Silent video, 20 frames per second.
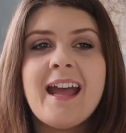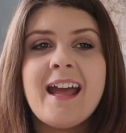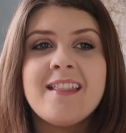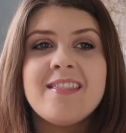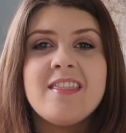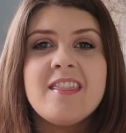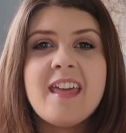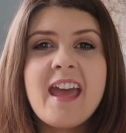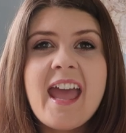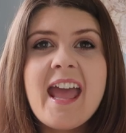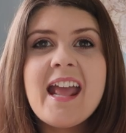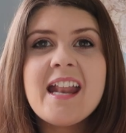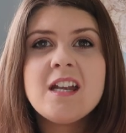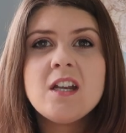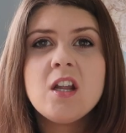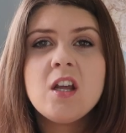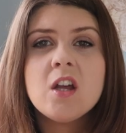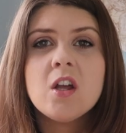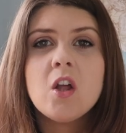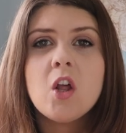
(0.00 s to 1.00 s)
And
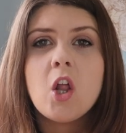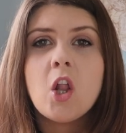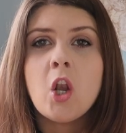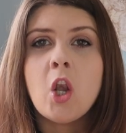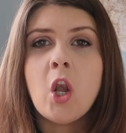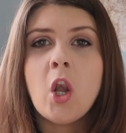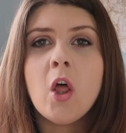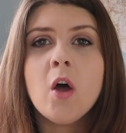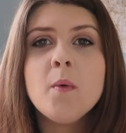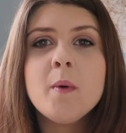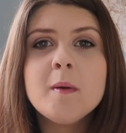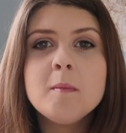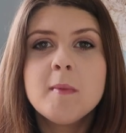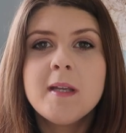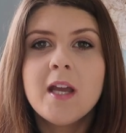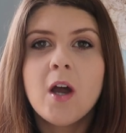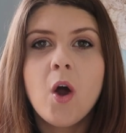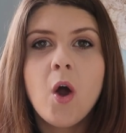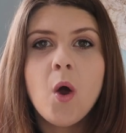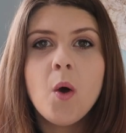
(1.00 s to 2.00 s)
then, lo and
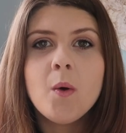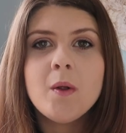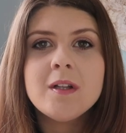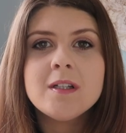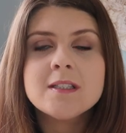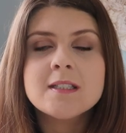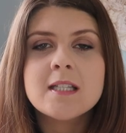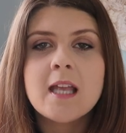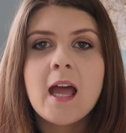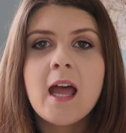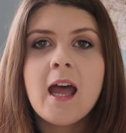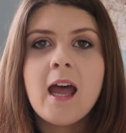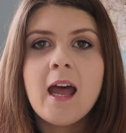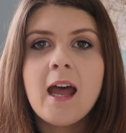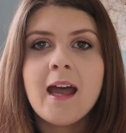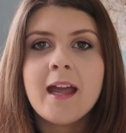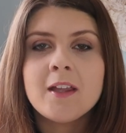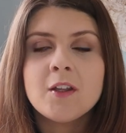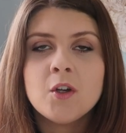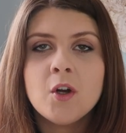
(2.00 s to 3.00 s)
behold,
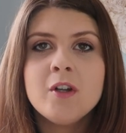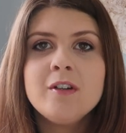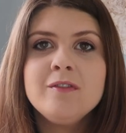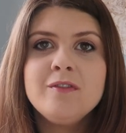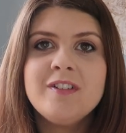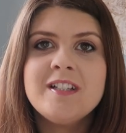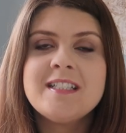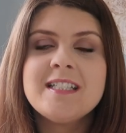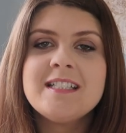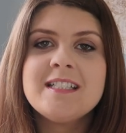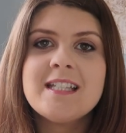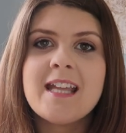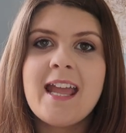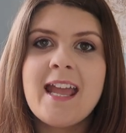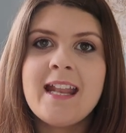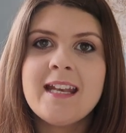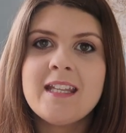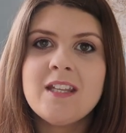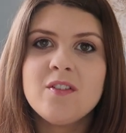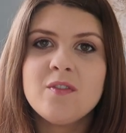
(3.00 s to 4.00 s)
I couldn't fit into
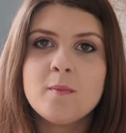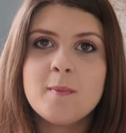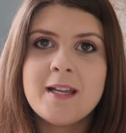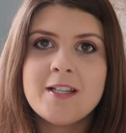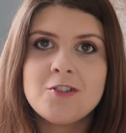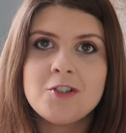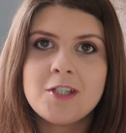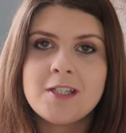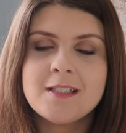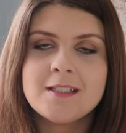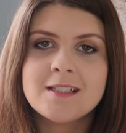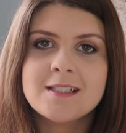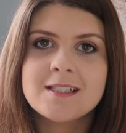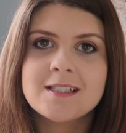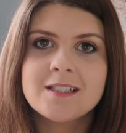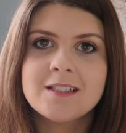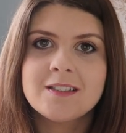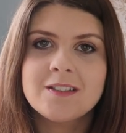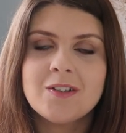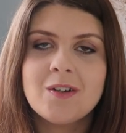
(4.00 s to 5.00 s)
any of my
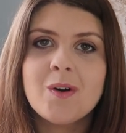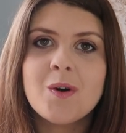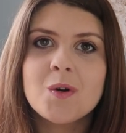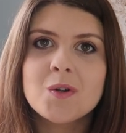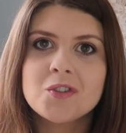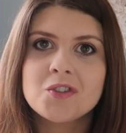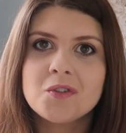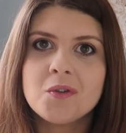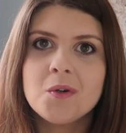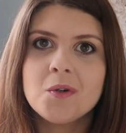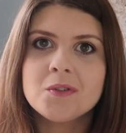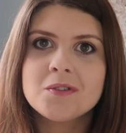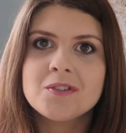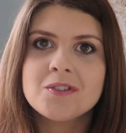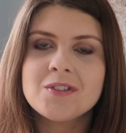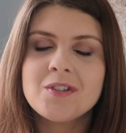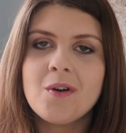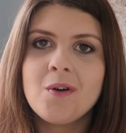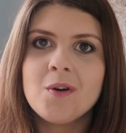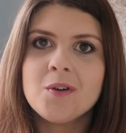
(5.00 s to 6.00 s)
jeans, or
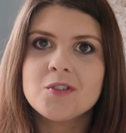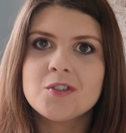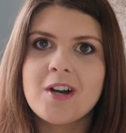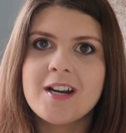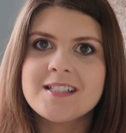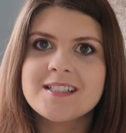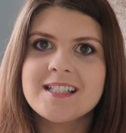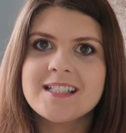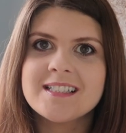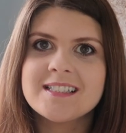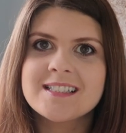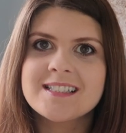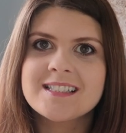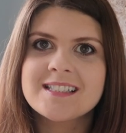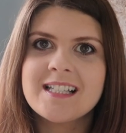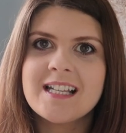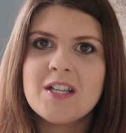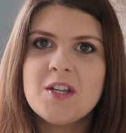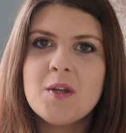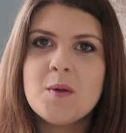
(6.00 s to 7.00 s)
shorts, or
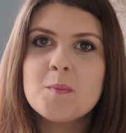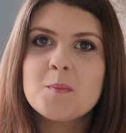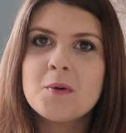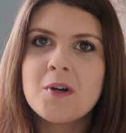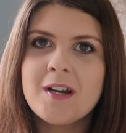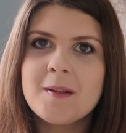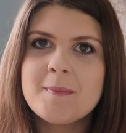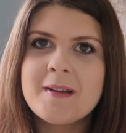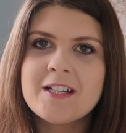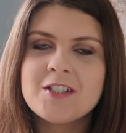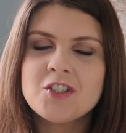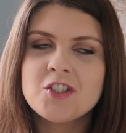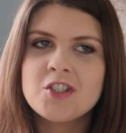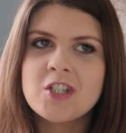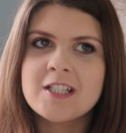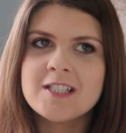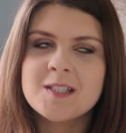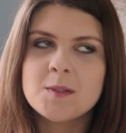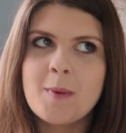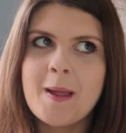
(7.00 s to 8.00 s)
dresses. Pretty much
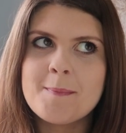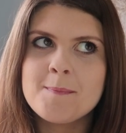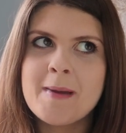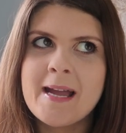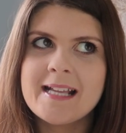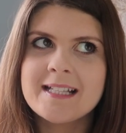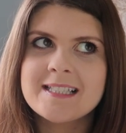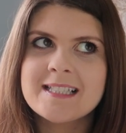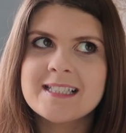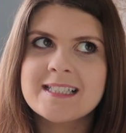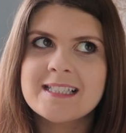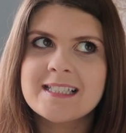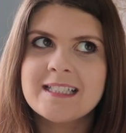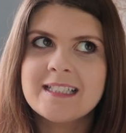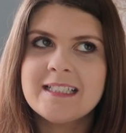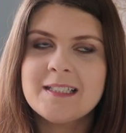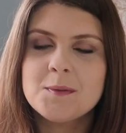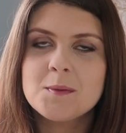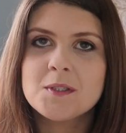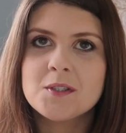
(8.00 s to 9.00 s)
just sweatpants.
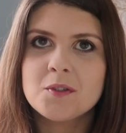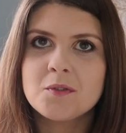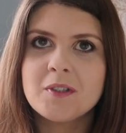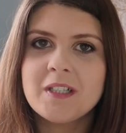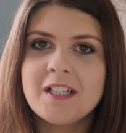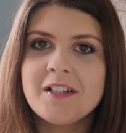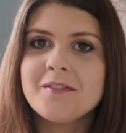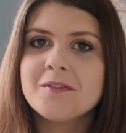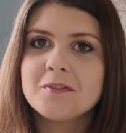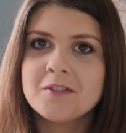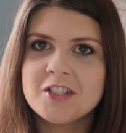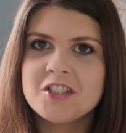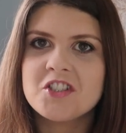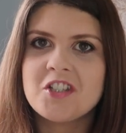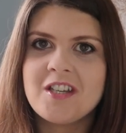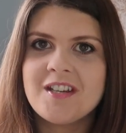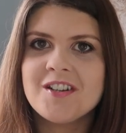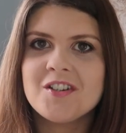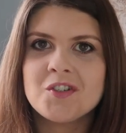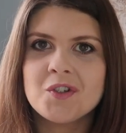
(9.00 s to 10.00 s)
It was a real
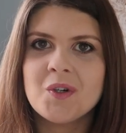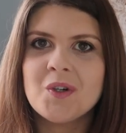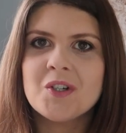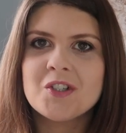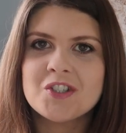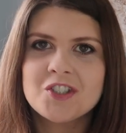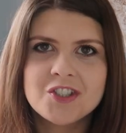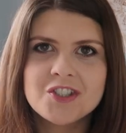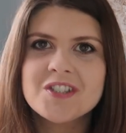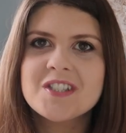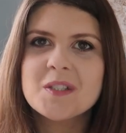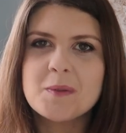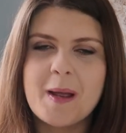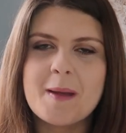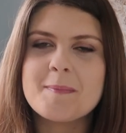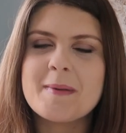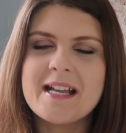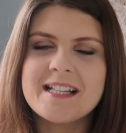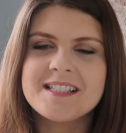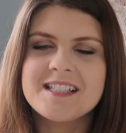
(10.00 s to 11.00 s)
Regina George,
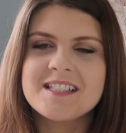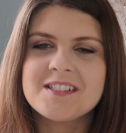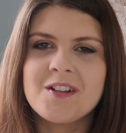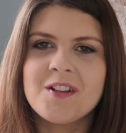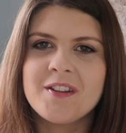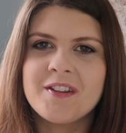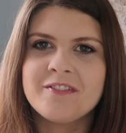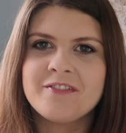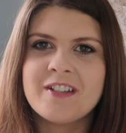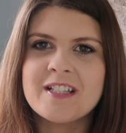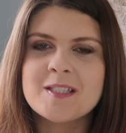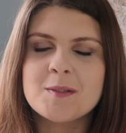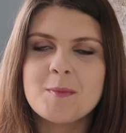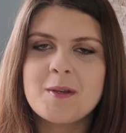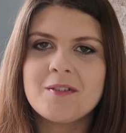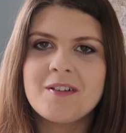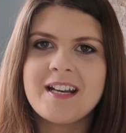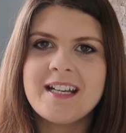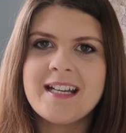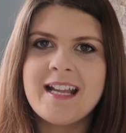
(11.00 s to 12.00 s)
sweatpants is all that fits
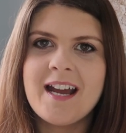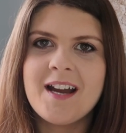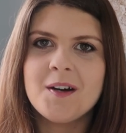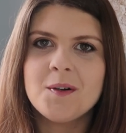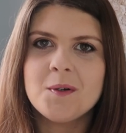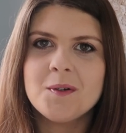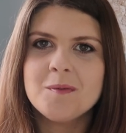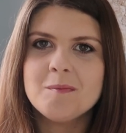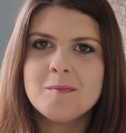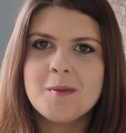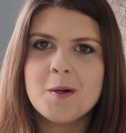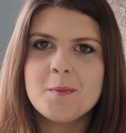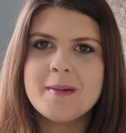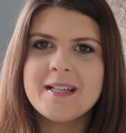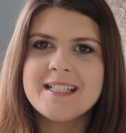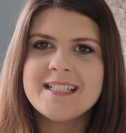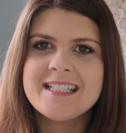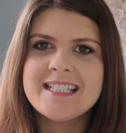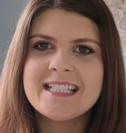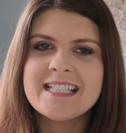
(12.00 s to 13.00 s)
me right now
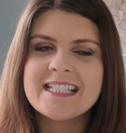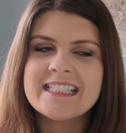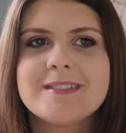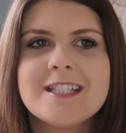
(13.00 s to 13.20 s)
moment.